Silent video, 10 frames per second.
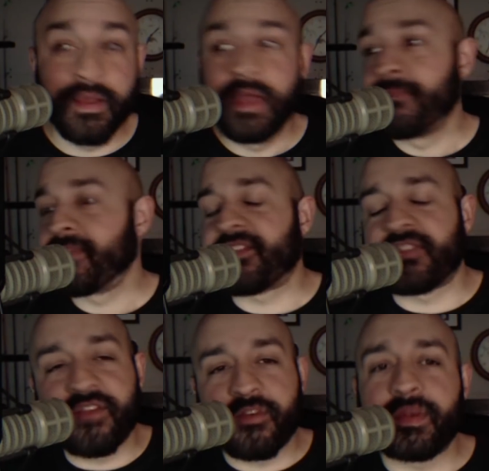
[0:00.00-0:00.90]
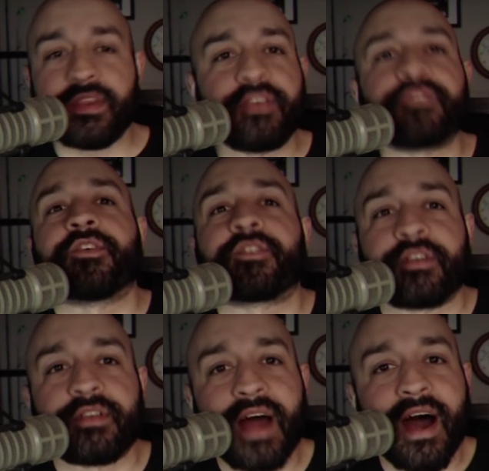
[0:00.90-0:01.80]
It's never been easier to
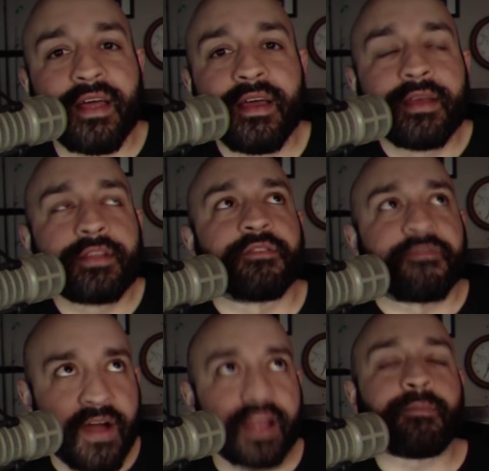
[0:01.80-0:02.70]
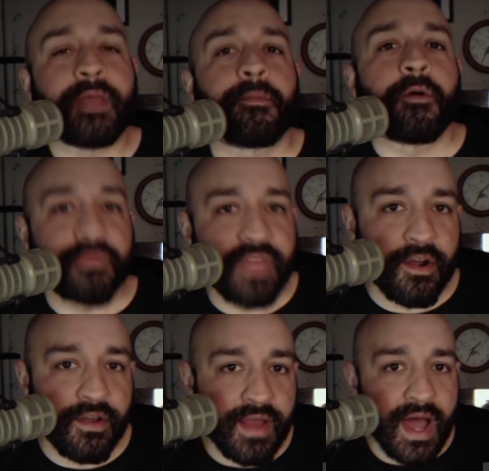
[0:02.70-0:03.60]
not to find people that are
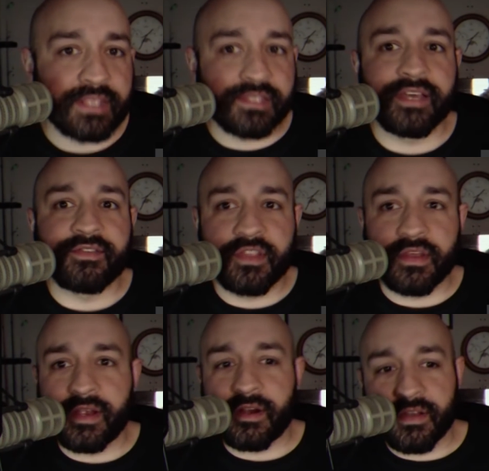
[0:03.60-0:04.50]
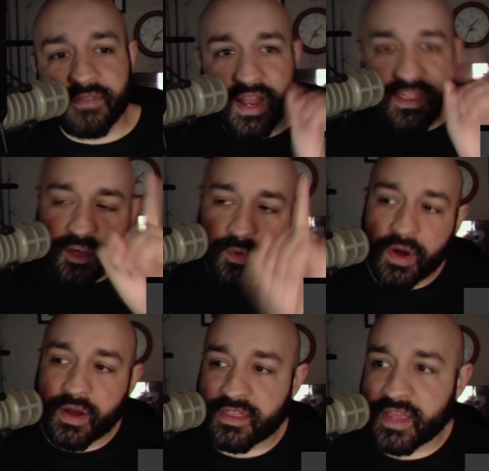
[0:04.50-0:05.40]
not slaves to the narrative, and I think we ought
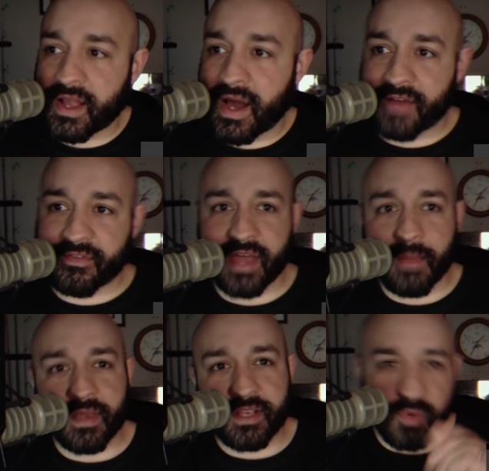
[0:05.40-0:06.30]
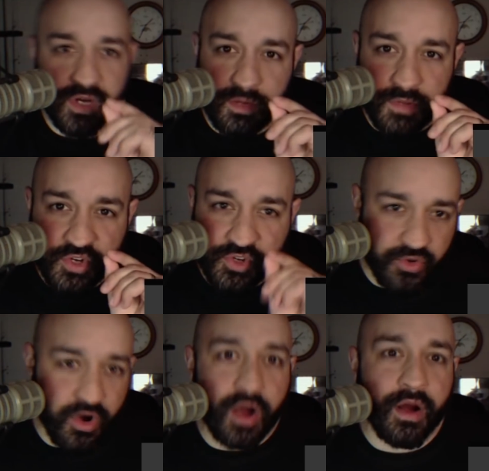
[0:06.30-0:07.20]
to thank God for that because we're going to be
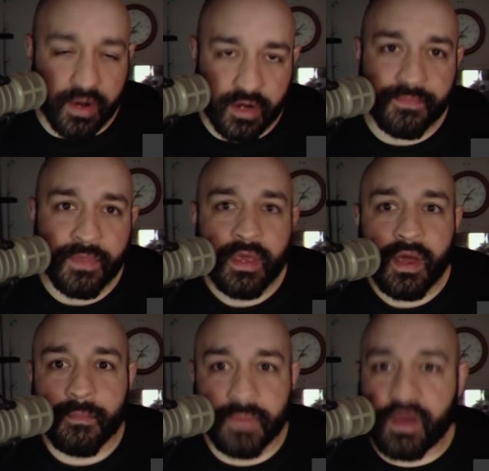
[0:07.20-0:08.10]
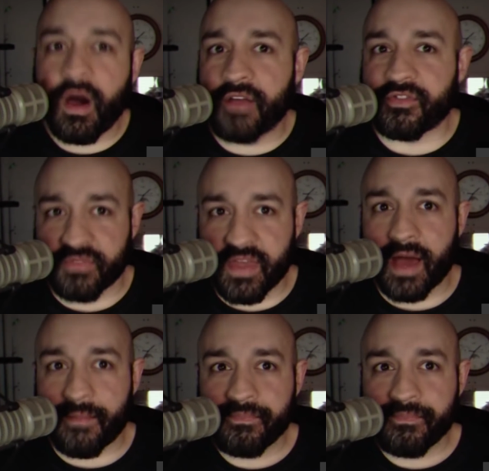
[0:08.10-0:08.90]
stronger because of that.